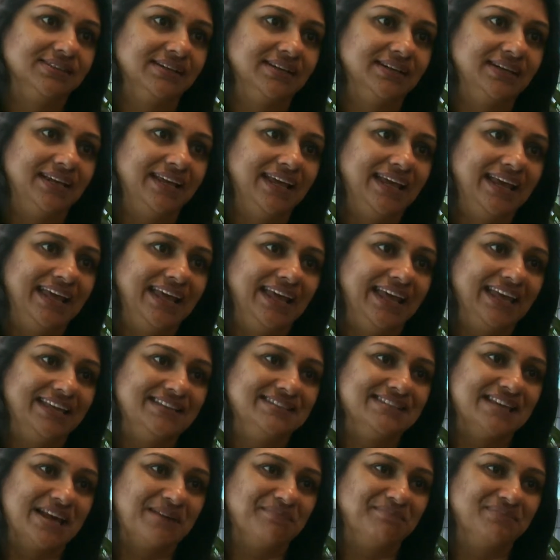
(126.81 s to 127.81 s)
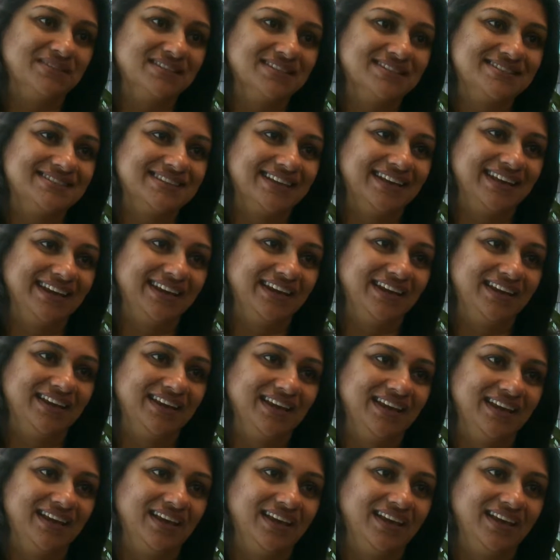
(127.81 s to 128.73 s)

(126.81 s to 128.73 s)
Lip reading: and examples and